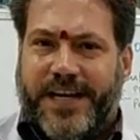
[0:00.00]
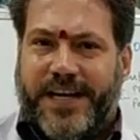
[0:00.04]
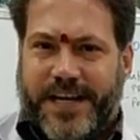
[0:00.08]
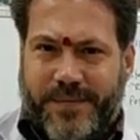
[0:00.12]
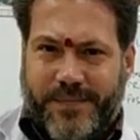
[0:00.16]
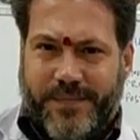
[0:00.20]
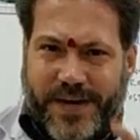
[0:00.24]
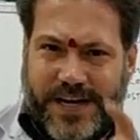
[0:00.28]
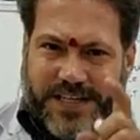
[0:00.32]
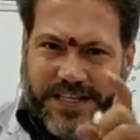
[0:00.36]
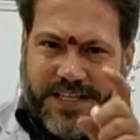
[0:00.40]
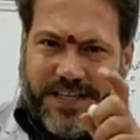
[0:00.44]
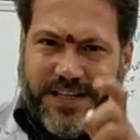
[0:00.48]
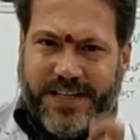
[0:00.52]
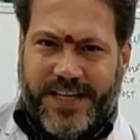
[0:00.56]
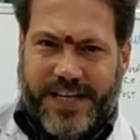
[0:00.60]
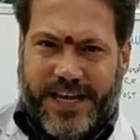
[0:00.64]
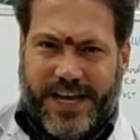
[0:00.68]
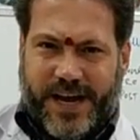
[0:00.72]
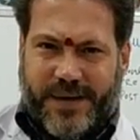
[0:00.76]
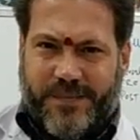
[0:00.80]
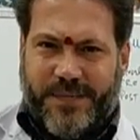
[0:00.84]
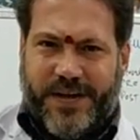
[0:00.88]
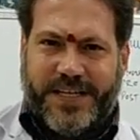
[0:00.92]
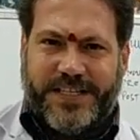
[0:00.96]
Imagine
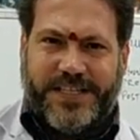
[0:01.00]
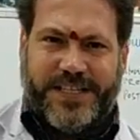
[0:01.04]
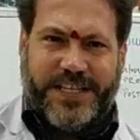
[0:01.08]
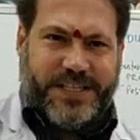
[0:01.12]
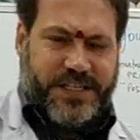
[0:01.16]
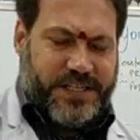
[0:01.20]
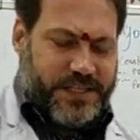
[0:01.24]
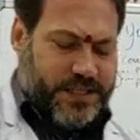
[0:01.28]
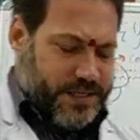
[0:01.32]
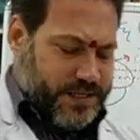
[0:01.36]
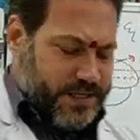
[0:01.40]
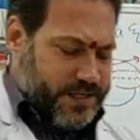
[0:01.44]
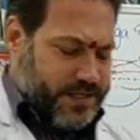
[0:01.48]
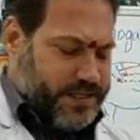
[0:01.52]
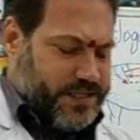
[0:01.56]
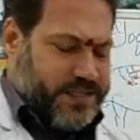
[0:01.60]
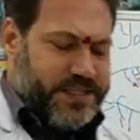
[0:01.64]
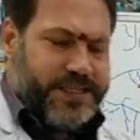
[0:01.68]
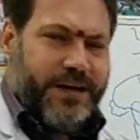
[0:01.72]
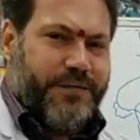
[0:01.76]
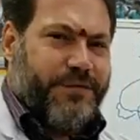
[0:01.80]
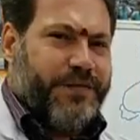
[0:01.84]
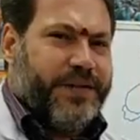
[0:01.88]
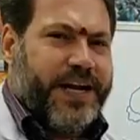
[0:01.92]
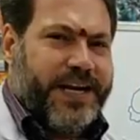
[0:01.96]
the amazing
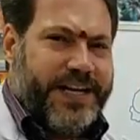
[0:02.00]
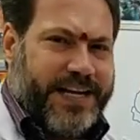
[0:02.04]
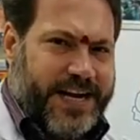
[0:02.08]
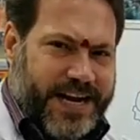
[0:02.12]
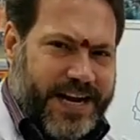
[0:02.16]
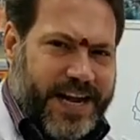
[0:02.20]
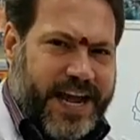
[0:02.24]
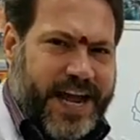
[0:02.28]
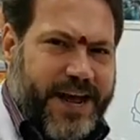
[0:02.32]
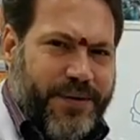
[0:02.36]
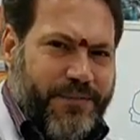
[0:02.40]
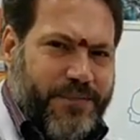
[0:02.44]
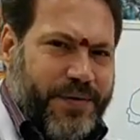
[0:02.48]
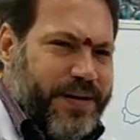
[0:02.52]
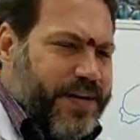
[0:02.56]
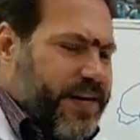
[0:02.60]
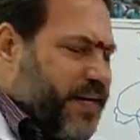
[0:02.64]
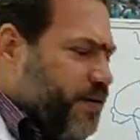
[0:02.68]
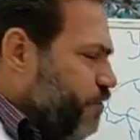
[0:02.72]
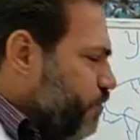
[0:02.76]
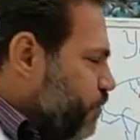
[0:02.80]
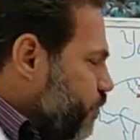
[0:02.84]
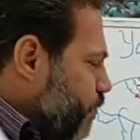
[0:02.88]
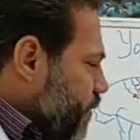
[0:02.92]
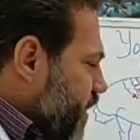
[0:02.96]
stuff that can happen,
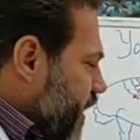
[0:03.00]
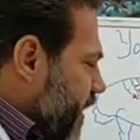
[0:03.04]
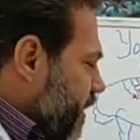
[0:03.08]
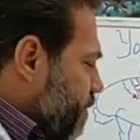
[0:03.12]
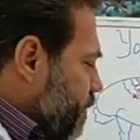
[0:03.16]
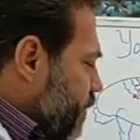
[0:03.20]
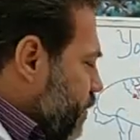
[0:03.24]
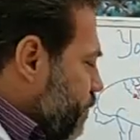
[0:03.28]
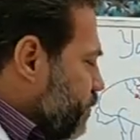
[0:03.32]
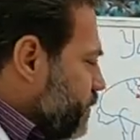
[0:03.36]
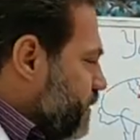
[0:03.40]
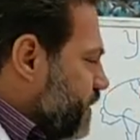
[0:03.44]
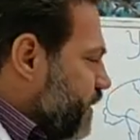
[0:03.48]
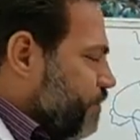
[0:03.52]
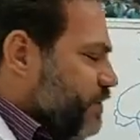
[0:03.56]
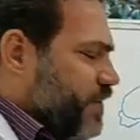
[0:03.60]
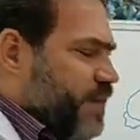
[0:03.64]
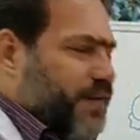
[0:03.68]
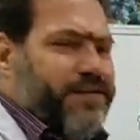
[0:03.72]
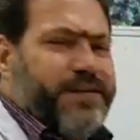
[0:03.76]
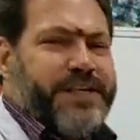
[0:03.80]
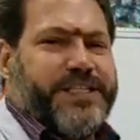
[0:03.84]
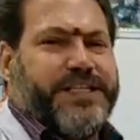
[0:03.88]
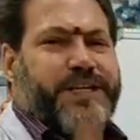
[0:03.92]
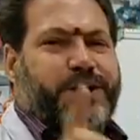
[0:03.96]
and you don't have to do
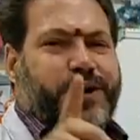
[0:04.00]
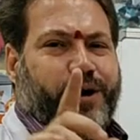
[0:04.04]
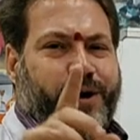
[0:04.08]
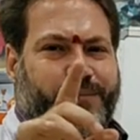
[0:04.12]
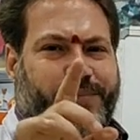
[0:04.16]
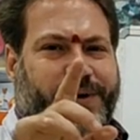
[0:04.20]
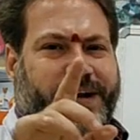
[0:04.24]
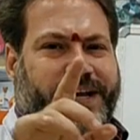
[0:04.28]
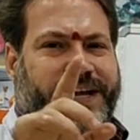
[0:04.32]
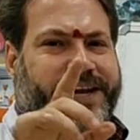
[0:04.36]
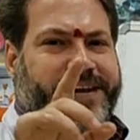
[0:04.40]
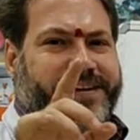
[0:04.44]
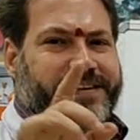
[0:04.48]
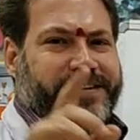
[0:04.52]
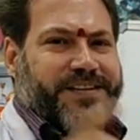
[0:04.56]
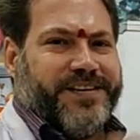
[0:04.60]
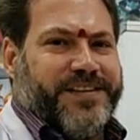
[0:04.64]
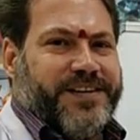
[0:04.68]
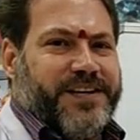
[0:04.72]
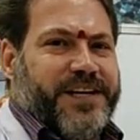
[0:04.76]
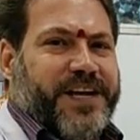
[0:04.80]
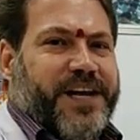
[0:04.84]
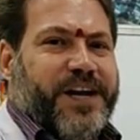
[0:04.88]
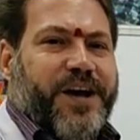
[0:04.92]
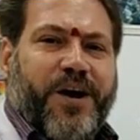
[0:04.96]
something very
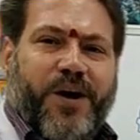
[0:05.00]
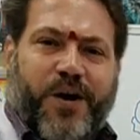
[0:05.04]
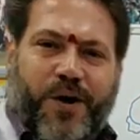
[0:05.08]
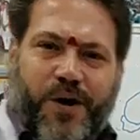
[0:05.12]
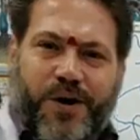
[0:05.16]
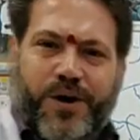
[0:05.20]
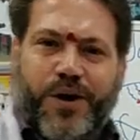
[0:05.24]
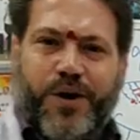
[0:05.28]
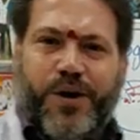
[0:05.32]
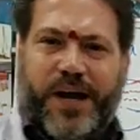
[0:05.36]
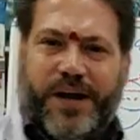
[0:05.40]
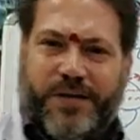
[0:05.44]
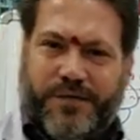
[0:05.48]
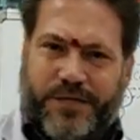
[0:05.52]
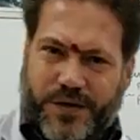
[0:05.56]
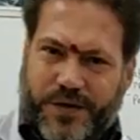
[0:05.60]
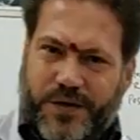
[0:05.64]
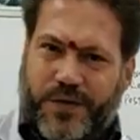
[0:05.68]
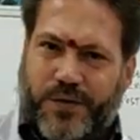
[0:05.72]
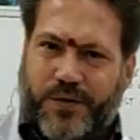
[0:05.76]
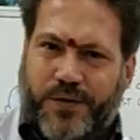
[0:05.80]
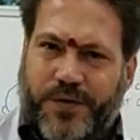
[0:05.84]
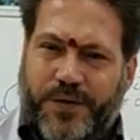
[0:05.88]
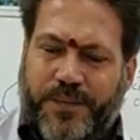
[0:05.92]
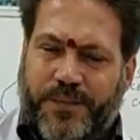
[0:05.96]
complicated. All you have to
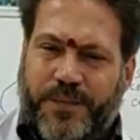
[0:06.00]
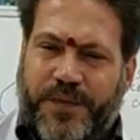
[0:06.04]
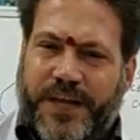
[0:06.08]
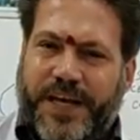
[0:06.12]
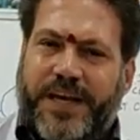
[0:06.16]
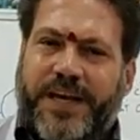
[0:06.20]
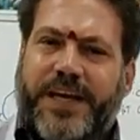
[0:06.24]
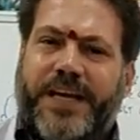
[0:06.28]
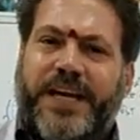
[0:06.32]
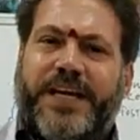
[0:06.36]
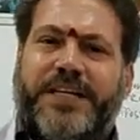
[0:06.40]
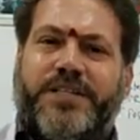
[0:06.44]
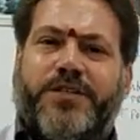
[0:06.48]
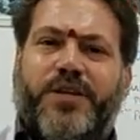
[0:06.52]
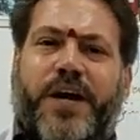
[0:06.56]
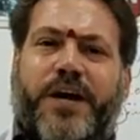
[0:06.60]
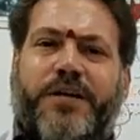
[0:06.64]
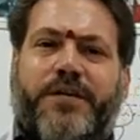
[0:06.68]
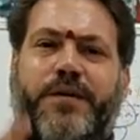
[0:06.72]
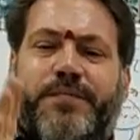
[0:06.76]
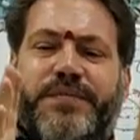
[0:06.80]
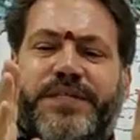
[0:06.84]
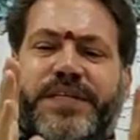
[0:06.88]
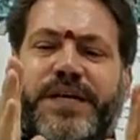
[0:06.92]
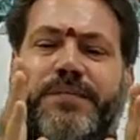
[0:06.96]
do is you
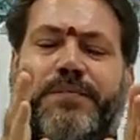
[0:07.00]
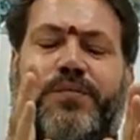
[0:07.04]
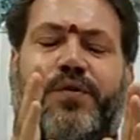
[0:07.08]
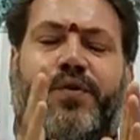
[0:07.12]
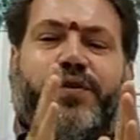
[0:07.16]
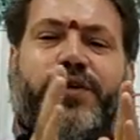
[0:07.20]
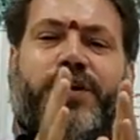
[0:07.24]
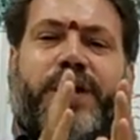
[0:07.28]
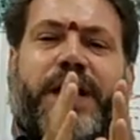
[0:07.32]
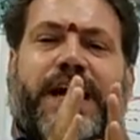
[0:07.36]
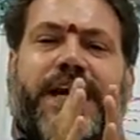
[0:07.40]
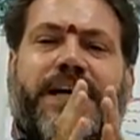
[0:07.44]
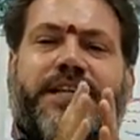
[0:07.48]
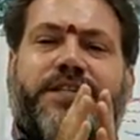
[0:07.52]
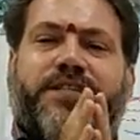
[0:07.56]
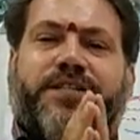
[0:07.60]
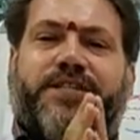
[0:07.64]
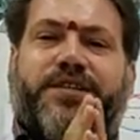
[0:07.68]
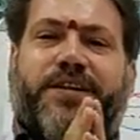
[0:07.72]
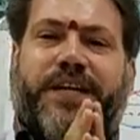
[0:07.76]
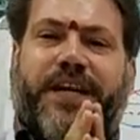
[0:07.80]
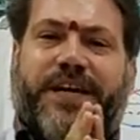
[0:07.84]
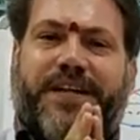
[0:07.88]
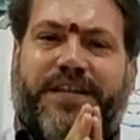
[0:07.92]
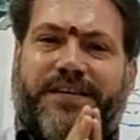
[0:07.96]
have to bring both your
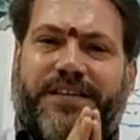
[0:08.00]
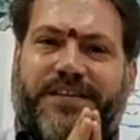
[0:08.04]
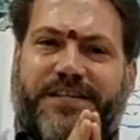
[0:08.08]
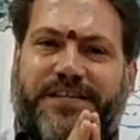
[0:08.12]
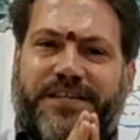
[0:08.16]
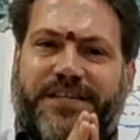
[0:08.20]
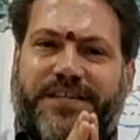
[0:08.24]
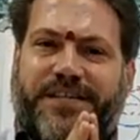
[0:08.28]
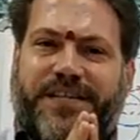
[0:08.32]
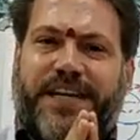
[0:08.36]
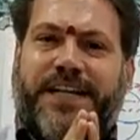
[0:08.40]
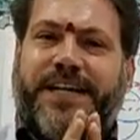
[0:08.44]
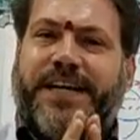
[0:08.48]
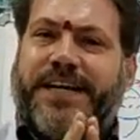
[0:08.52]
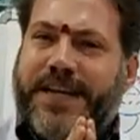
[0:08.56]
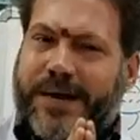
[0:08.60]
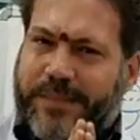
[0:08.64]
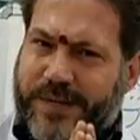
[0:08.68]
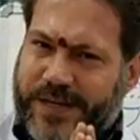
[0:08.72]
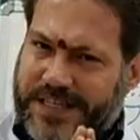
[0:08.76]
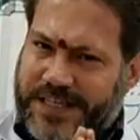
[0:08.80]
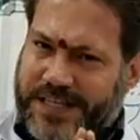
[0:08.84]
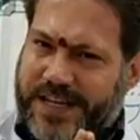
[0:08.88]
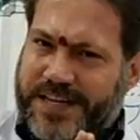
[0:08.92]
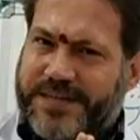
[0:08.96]
hands together in the
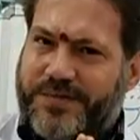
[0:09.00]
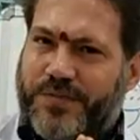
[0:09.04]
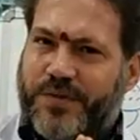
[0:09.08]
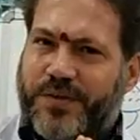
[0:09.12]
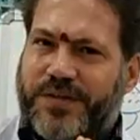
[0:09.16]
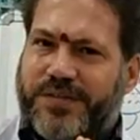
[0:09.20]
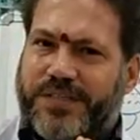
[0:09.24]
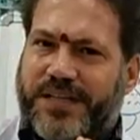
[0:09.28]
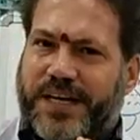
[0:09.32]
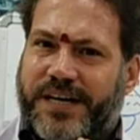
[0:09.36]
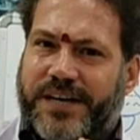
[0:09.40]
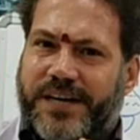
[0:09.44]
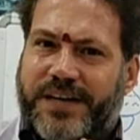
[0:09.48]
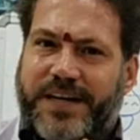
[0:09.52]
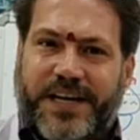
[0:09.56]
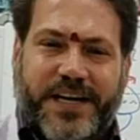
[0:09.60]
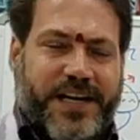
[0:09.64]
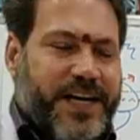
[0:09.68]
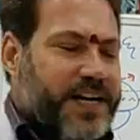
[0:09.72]
Namaskar Mudra.